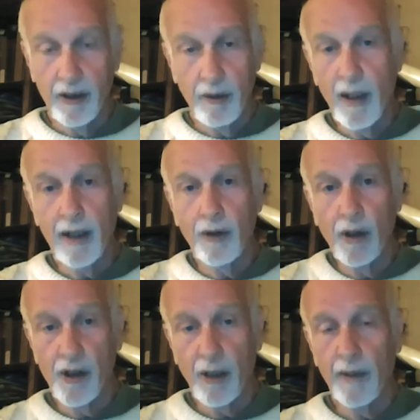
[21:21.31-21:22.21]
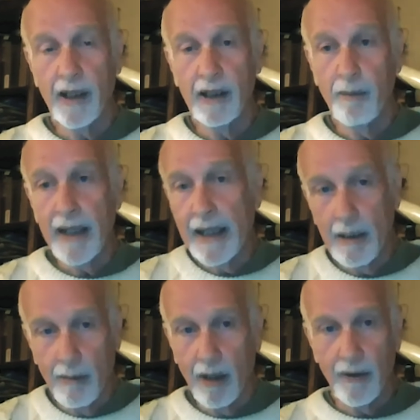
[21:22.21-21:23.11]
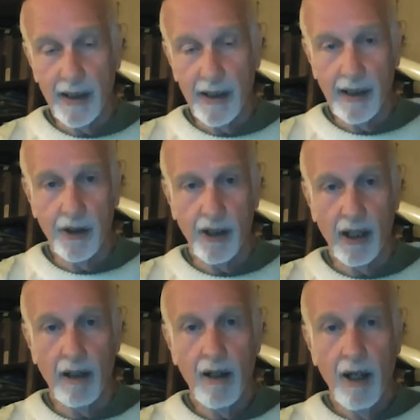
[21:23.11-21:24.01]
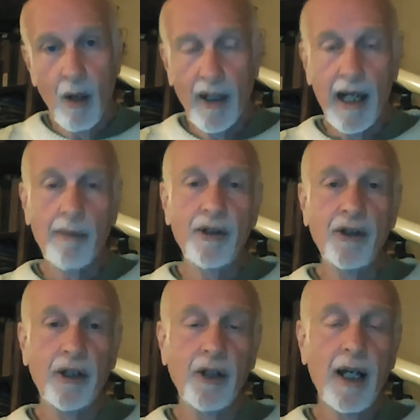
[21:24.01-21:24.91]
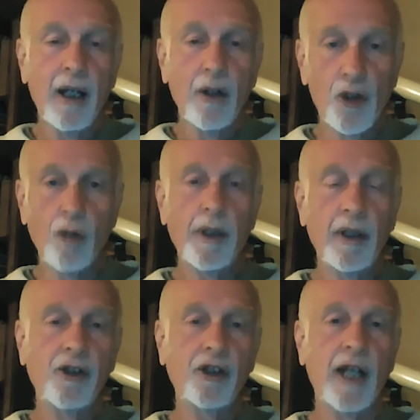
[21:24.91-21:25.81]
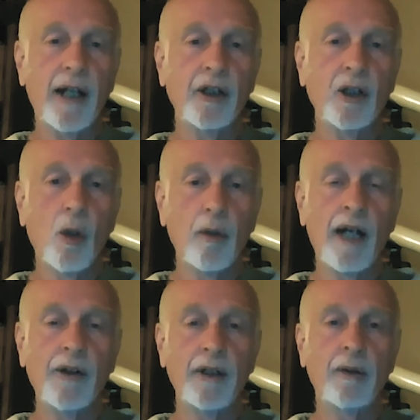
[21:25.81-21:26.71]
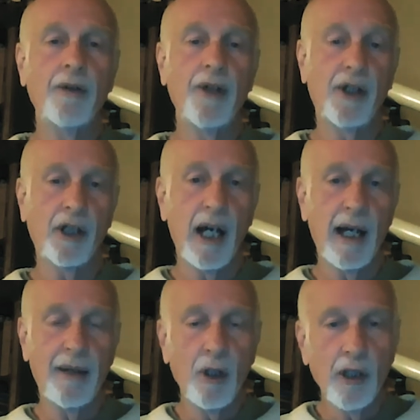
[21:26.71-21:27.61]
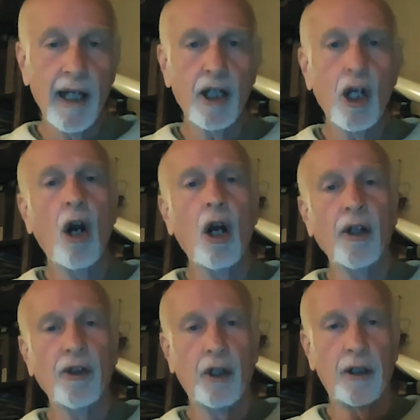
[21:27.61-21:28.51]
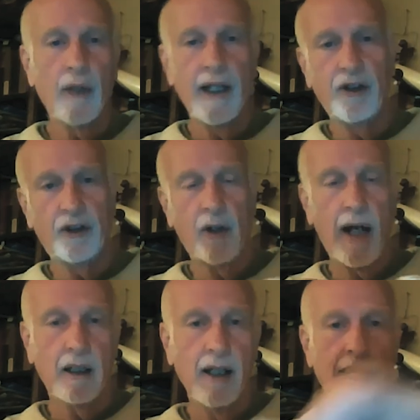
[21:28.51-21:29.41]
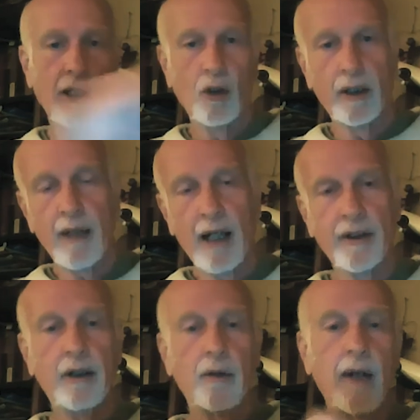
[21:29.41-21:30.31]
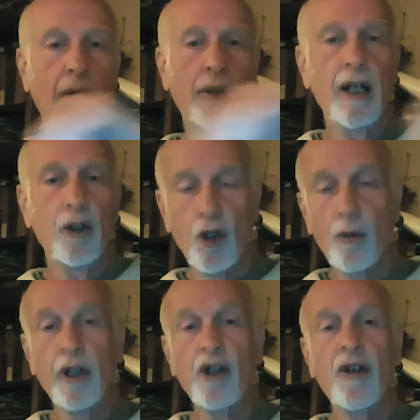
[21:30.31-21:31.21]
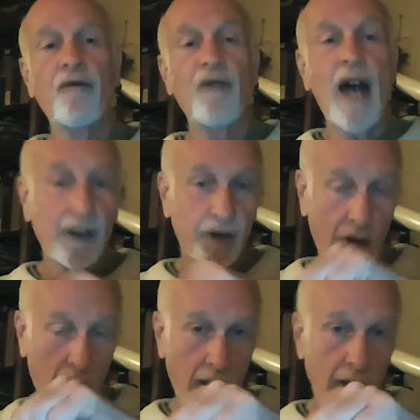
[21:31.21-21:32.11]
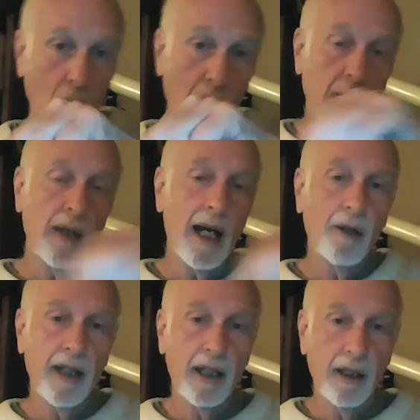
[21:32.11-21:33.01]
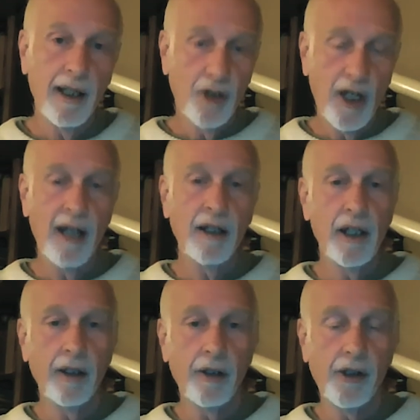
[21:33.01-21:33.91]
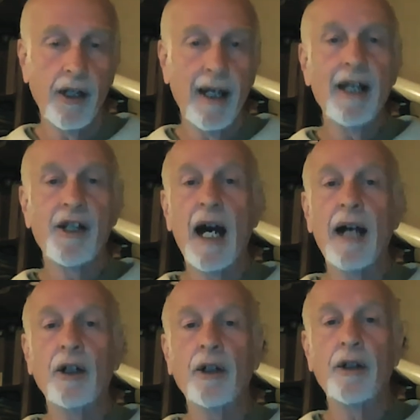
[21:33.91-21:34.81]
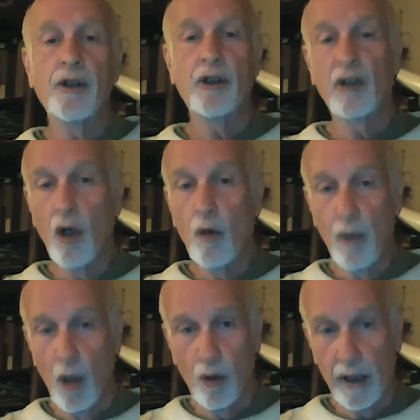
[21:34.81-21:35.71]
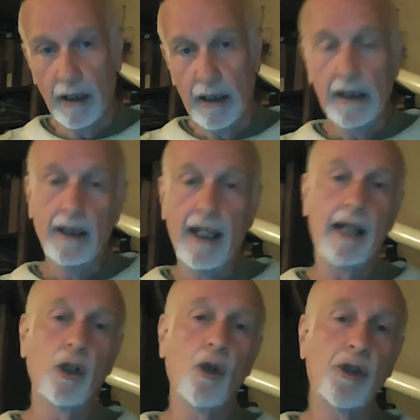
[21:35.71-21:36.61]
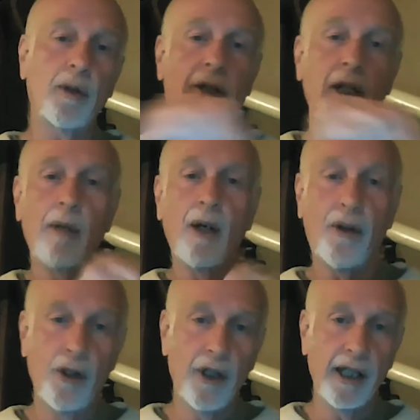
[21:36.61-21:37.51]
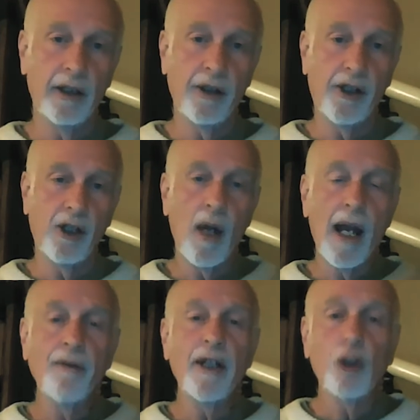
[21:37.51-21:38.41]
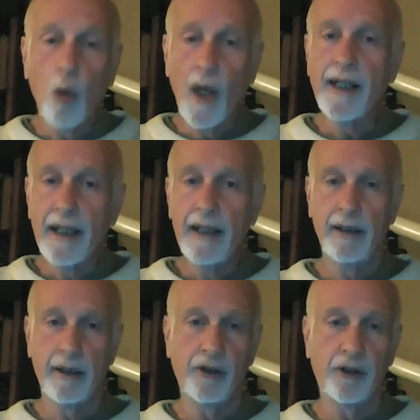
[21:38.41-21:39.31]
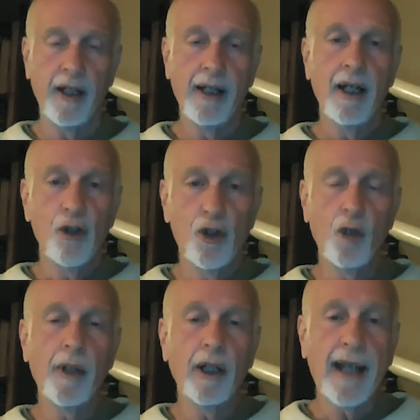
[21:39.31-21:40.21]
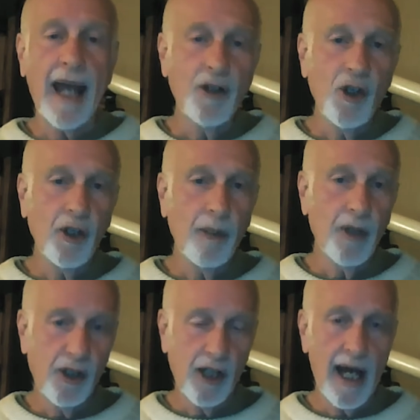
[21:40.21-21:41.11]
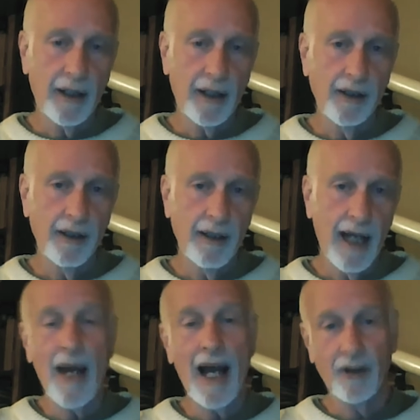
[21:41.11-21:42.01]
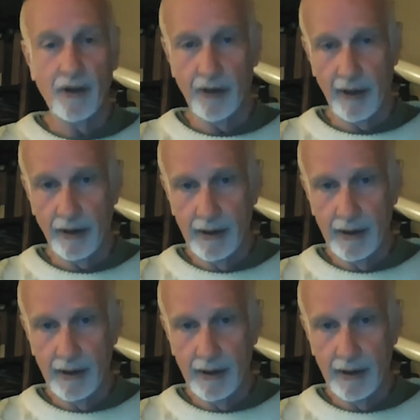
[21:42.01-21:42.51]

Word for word: And you might have heard something in the media about this. It's uh, what happens is Jupiter and Saturn go around and around the sky, and they're like cars on a racetrack going around and around. Jupiter is a fast car going around in 10 years. Saturn's slowpoke and goes around in about 30 years. So every 20 years, Jupiter catches up to Saturn and passes it.